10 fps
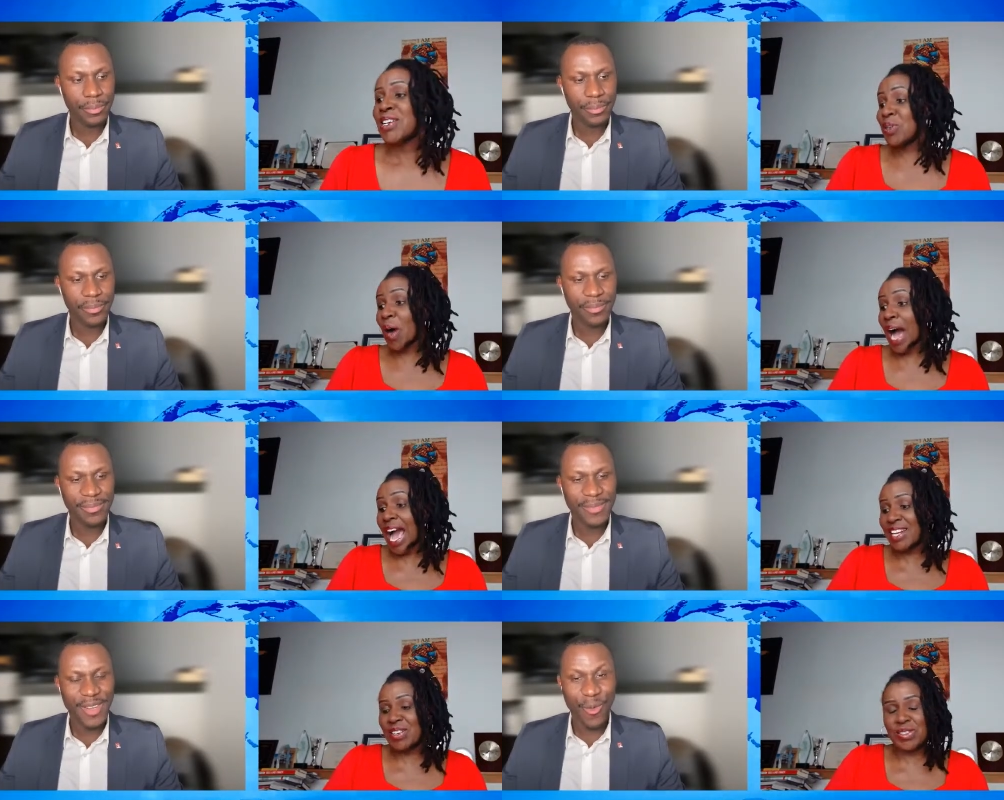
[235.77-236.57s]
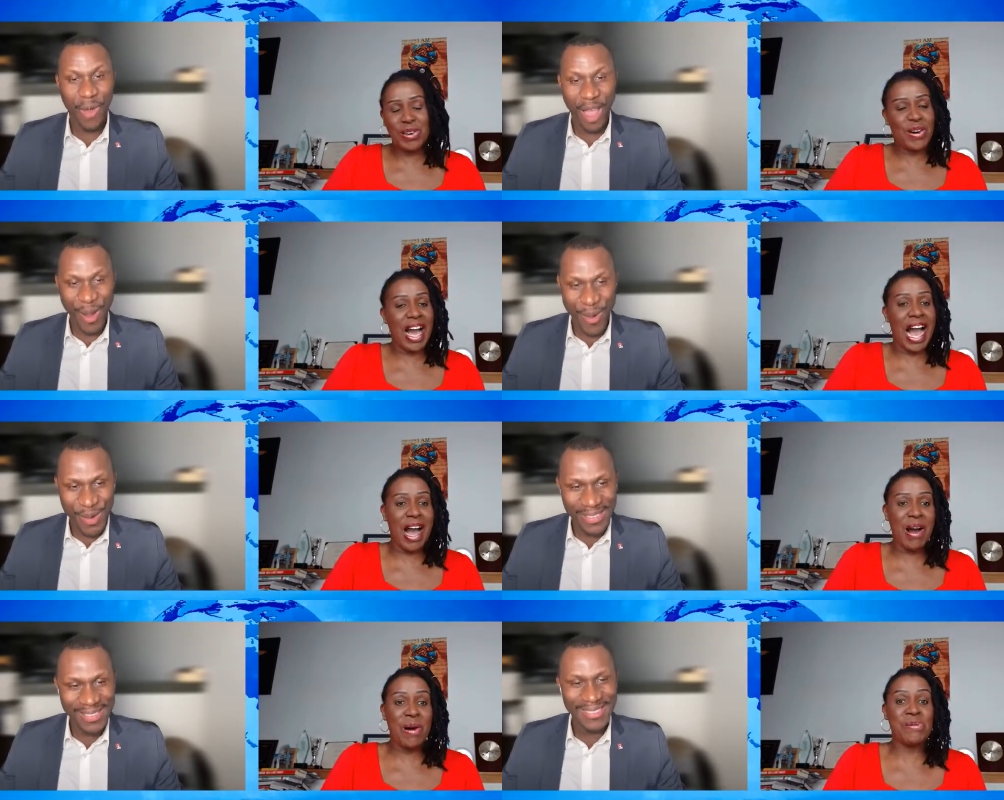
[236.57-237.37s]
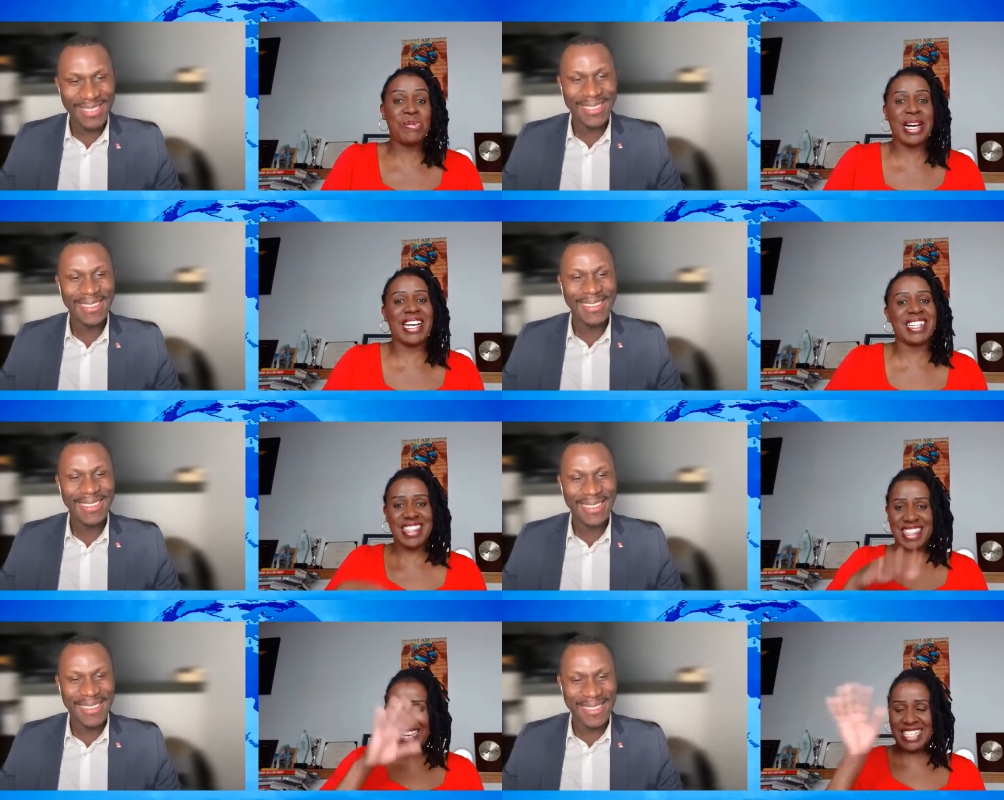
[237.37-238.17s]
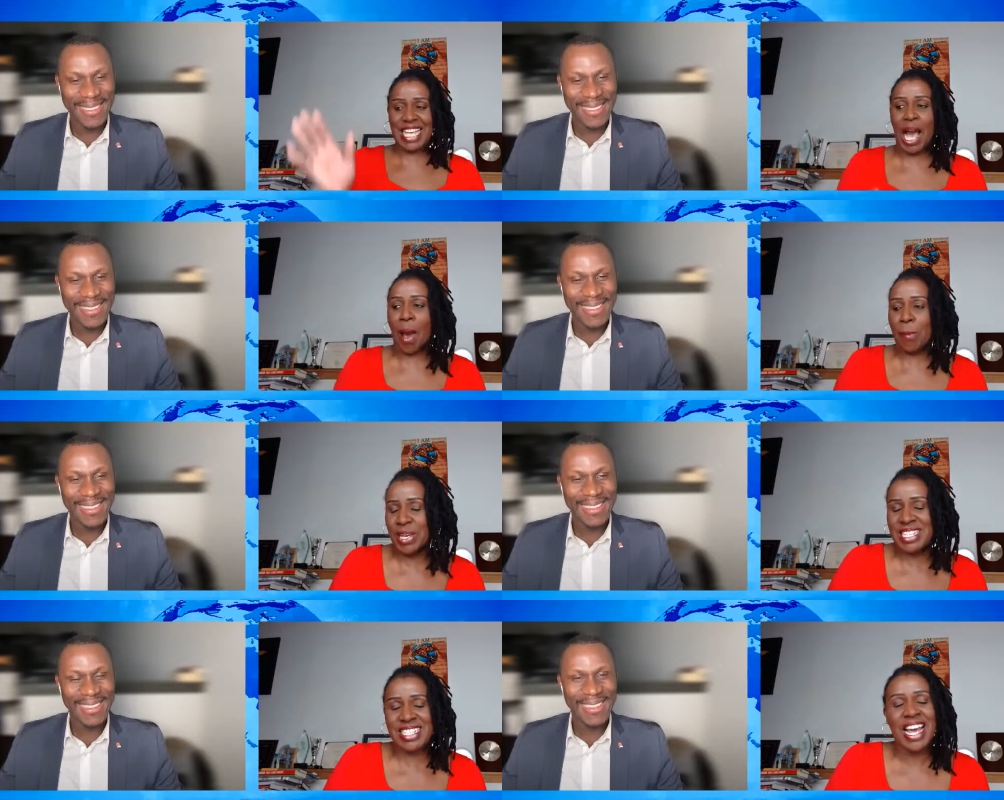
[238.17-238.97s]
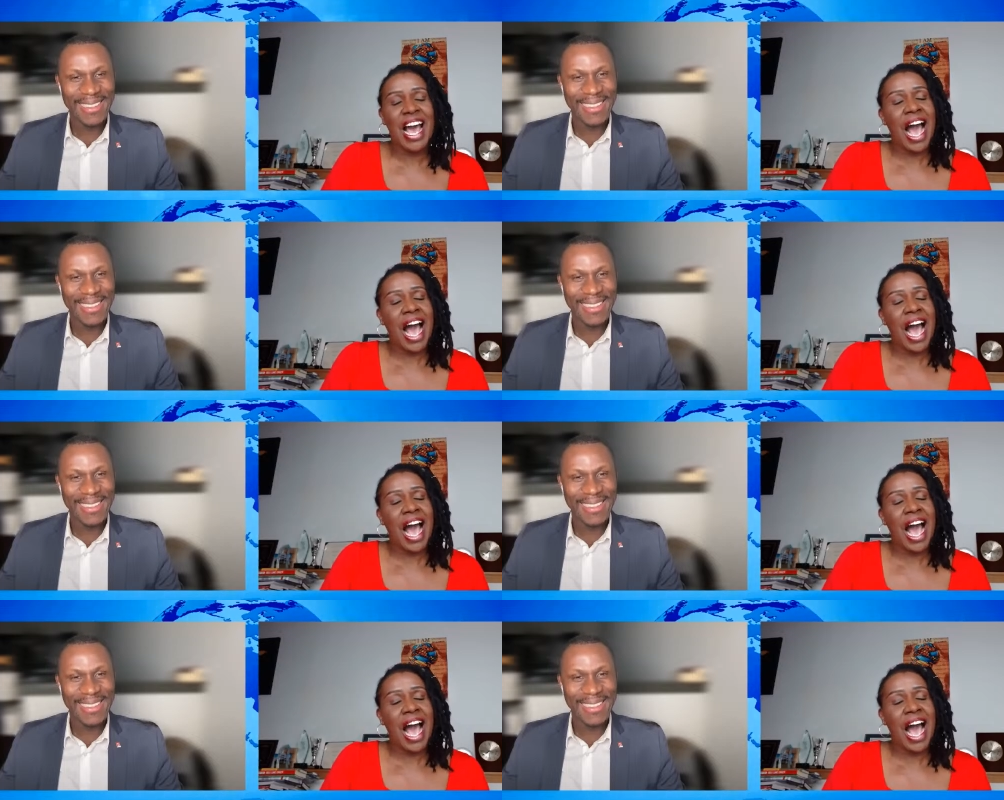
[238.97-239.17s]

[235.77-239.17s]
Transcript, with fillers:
Speaker 1: So I don't wow. know how, but things happened.